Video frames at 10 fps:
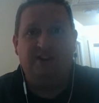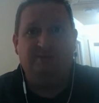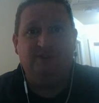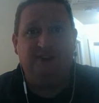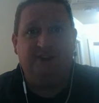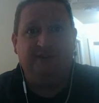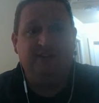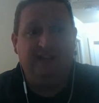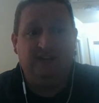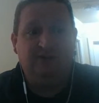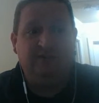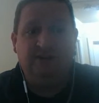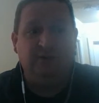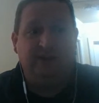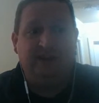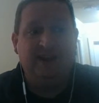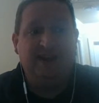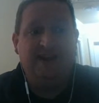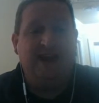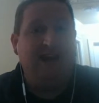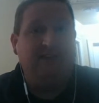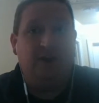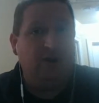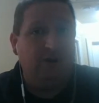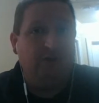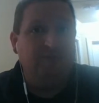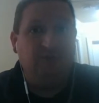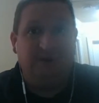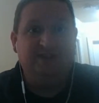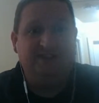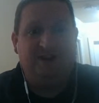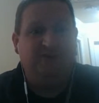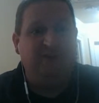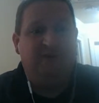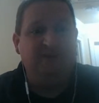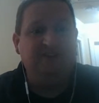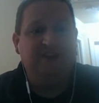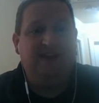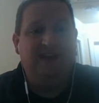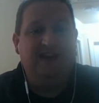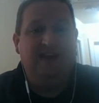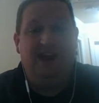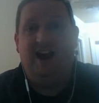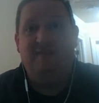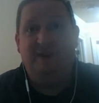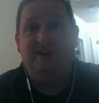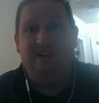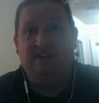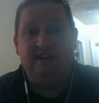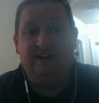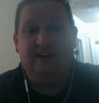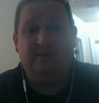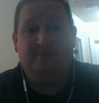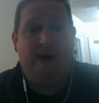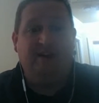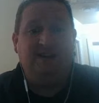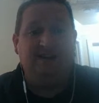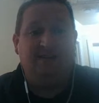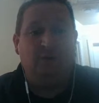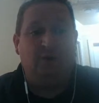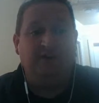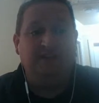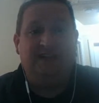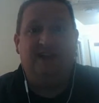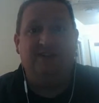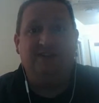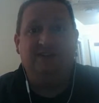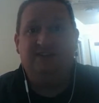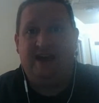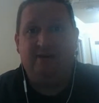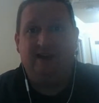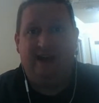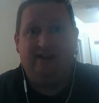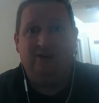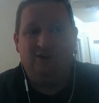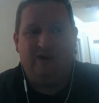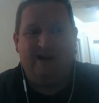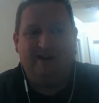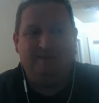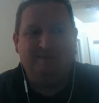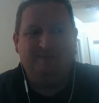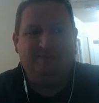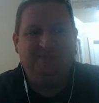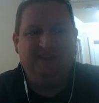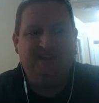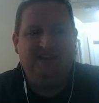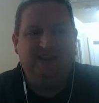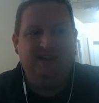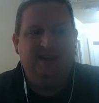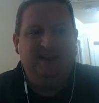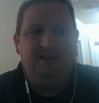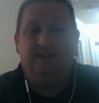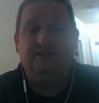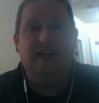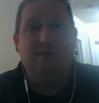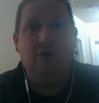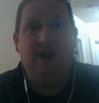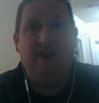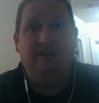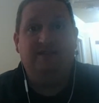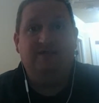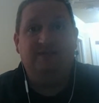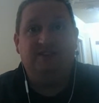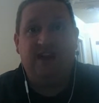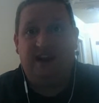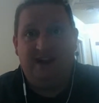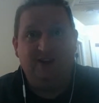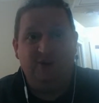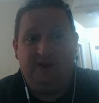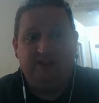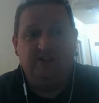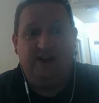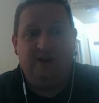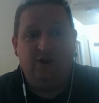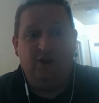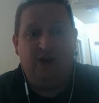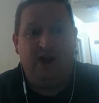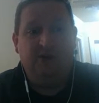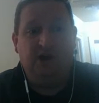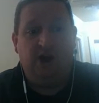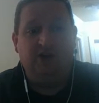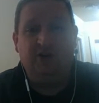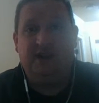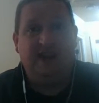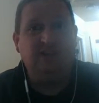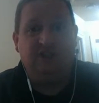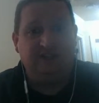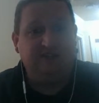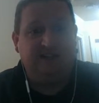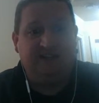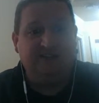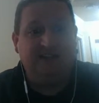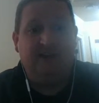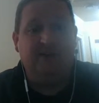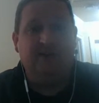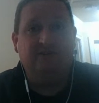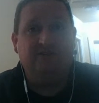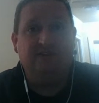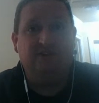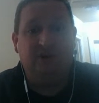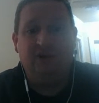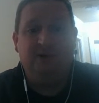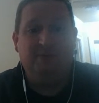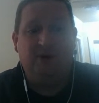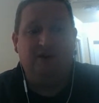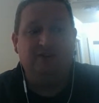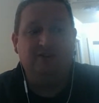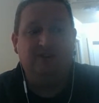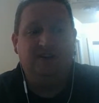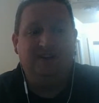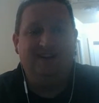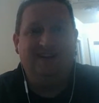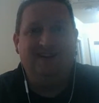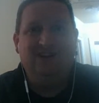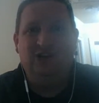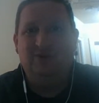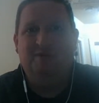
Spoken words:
themselves individually at their homes with cell phones, and I've been digitally combining everyone together to sound like a choir. In the same way, St. Andrew has not heard our congregation sing together since early March. Can you